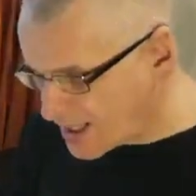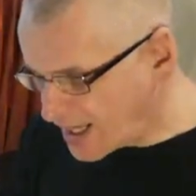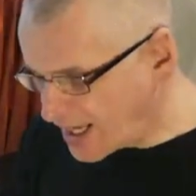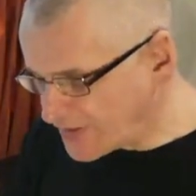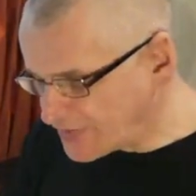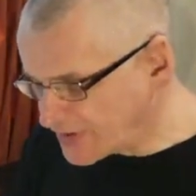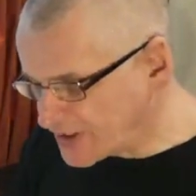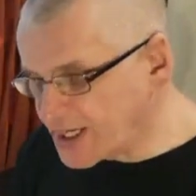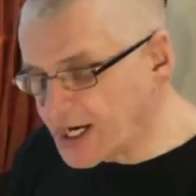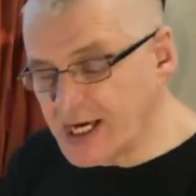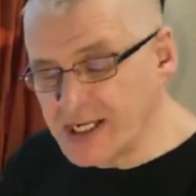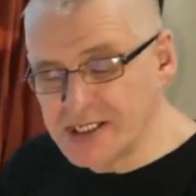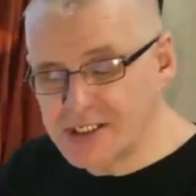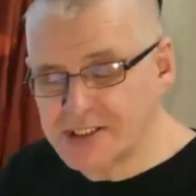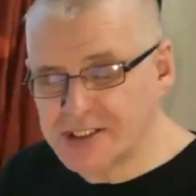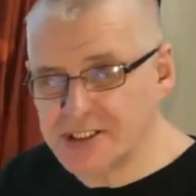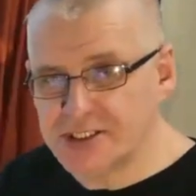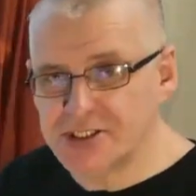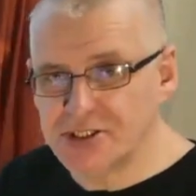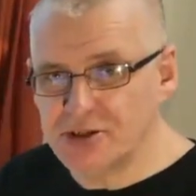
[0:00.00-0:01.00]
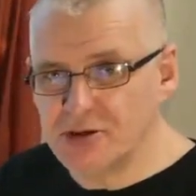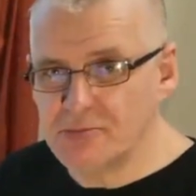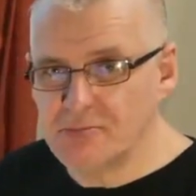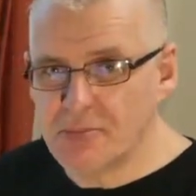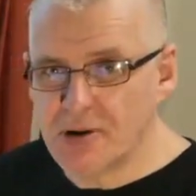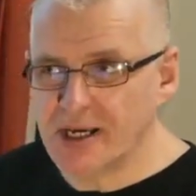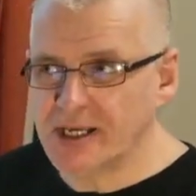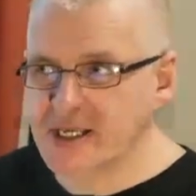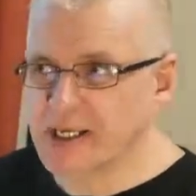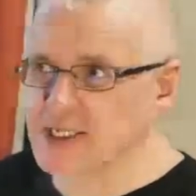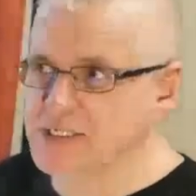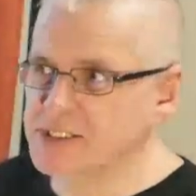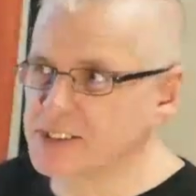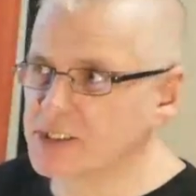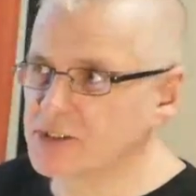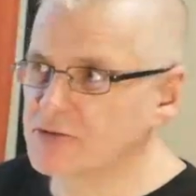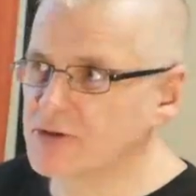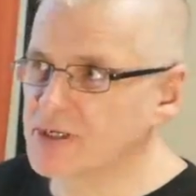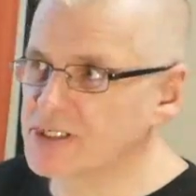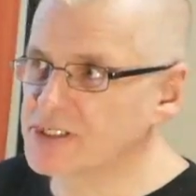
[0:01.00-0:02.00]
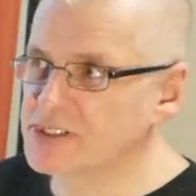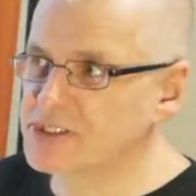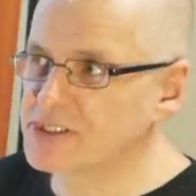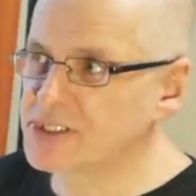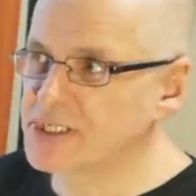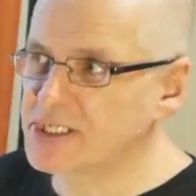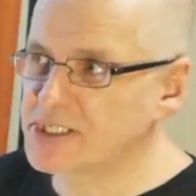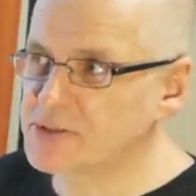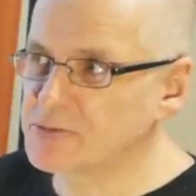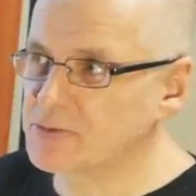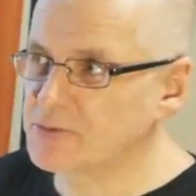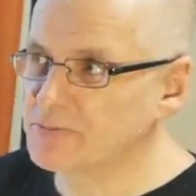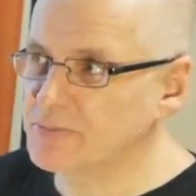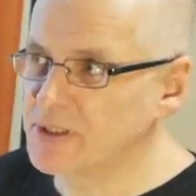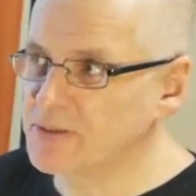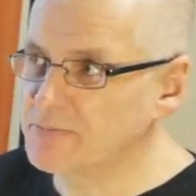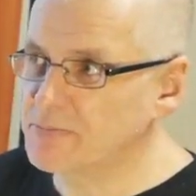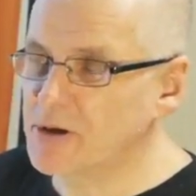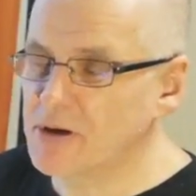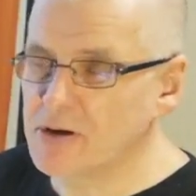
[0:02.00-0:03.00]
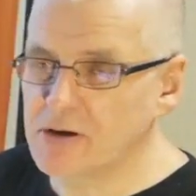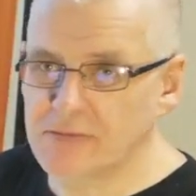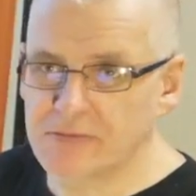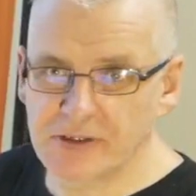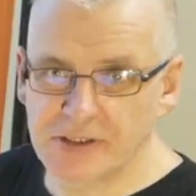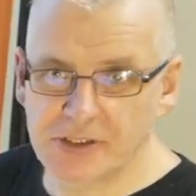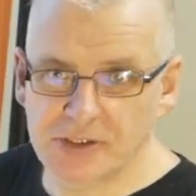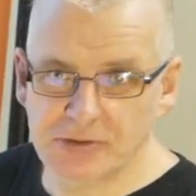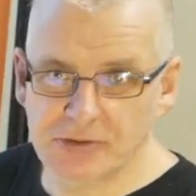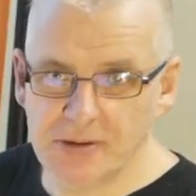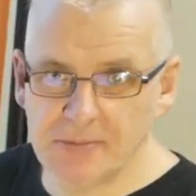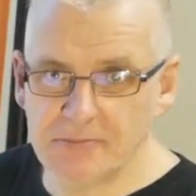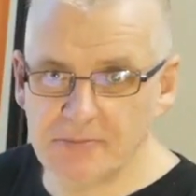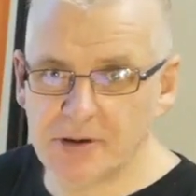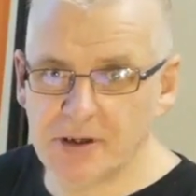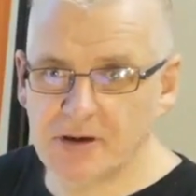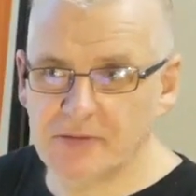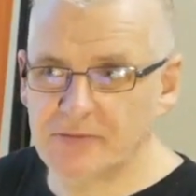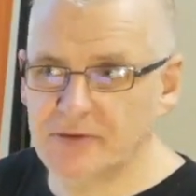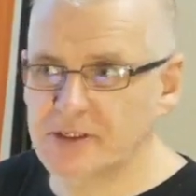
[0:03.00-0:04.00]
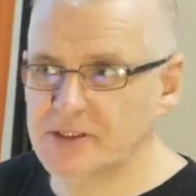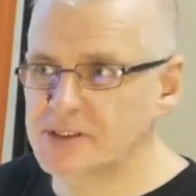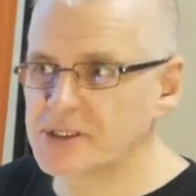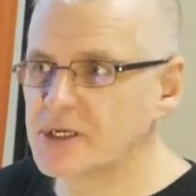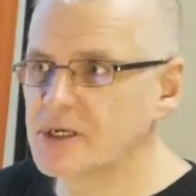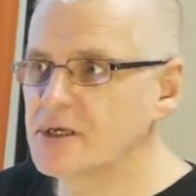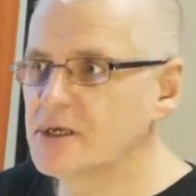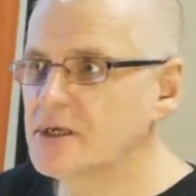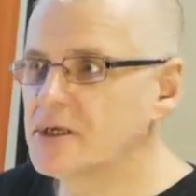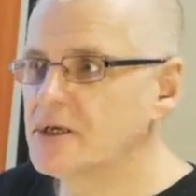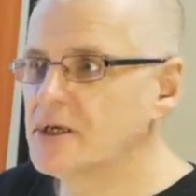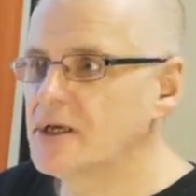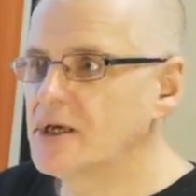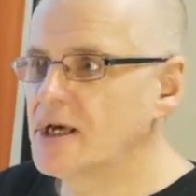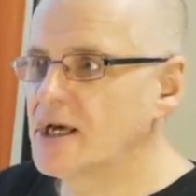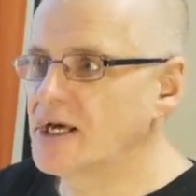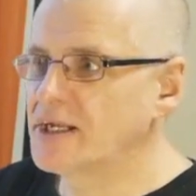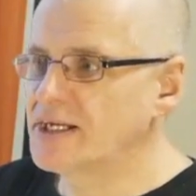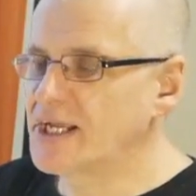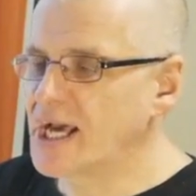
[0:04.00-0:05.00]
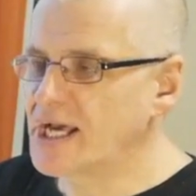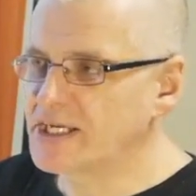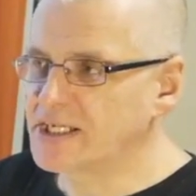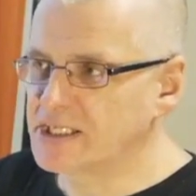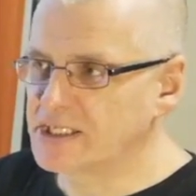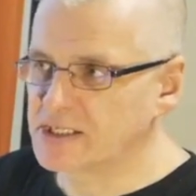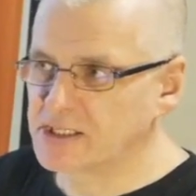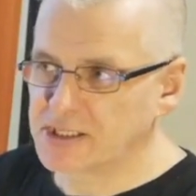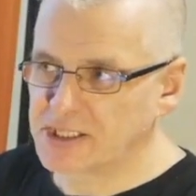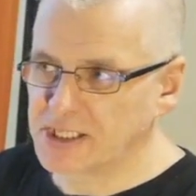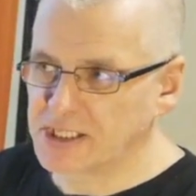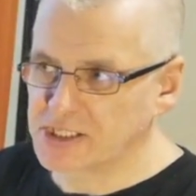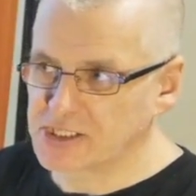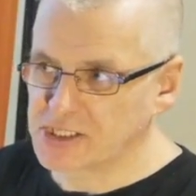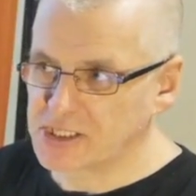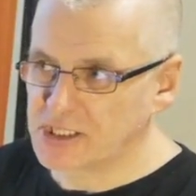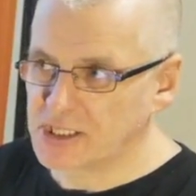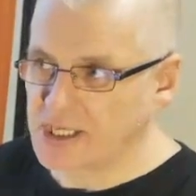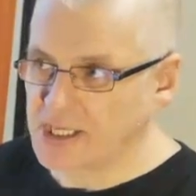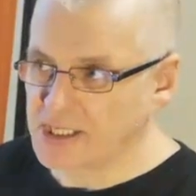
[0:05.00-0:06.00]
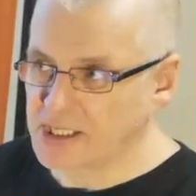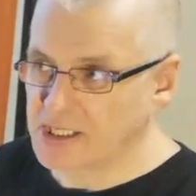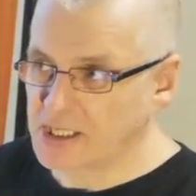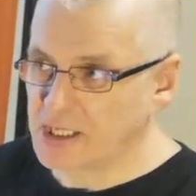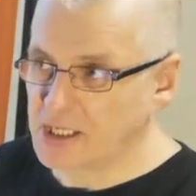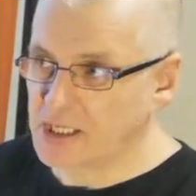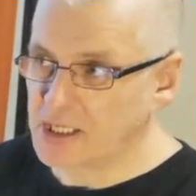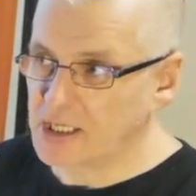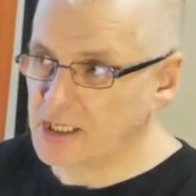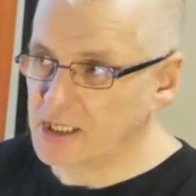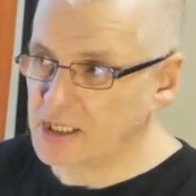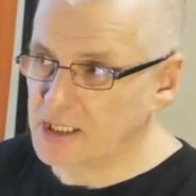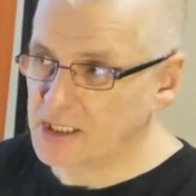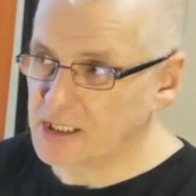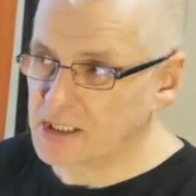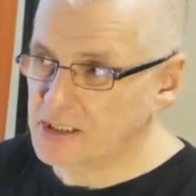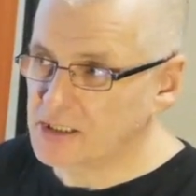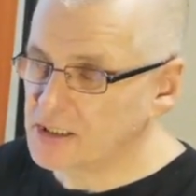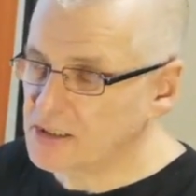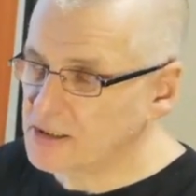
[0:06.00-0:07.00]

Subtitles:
and the cadences that you might get in grade 6 would be perfect or imperfect, and adding things like a